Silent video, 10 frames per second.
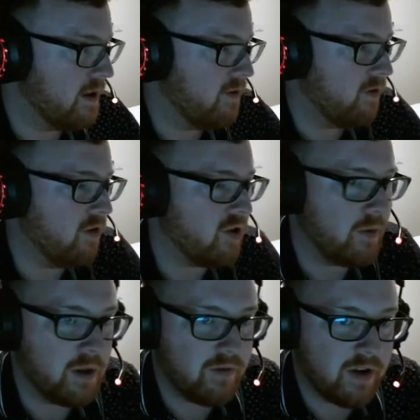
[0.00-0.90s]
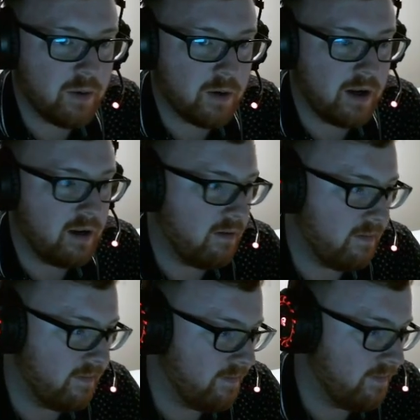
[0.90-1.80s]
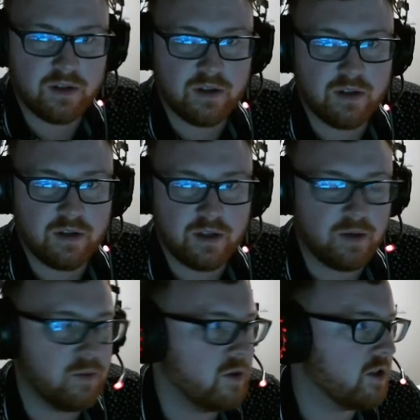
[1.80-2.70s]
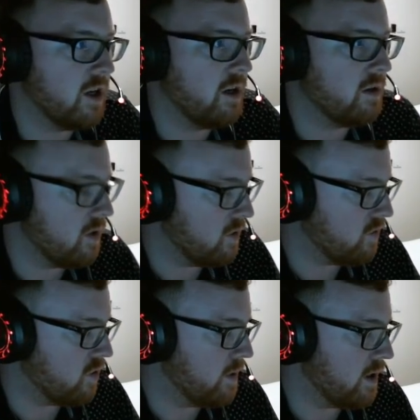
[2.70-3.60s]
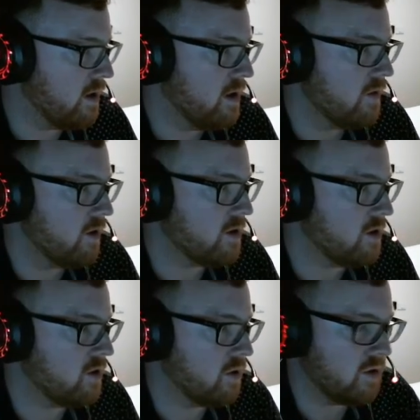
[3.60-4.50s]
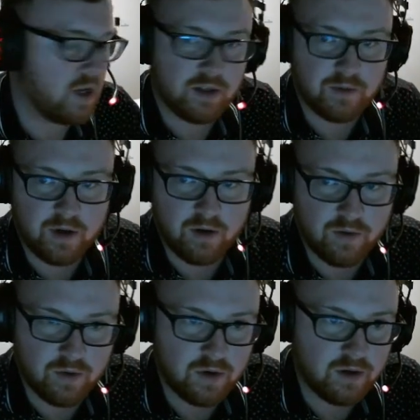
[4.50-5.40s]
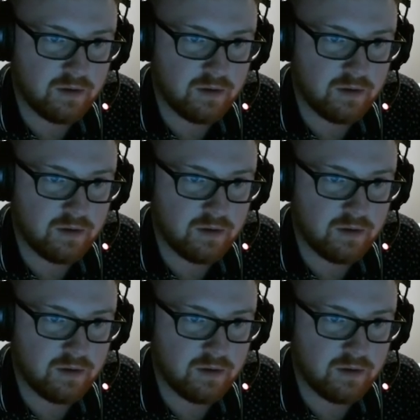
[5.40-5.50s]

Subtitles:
First time we got the finger wiggle out, and we're just getting cold 4-bet versus the short stats. We can't fold now.